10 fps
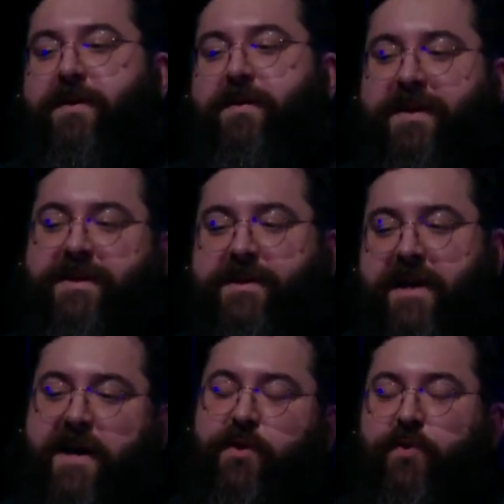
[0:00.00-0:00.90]
this is
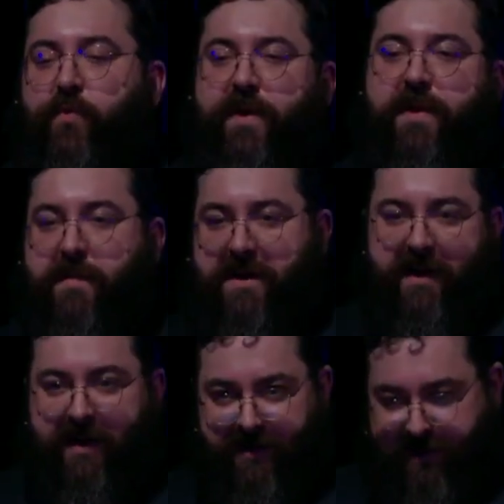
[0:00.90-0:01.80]
kind of where the magic
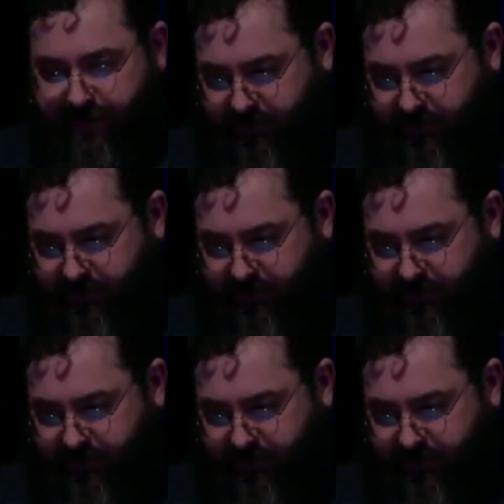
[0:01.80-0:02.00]
is.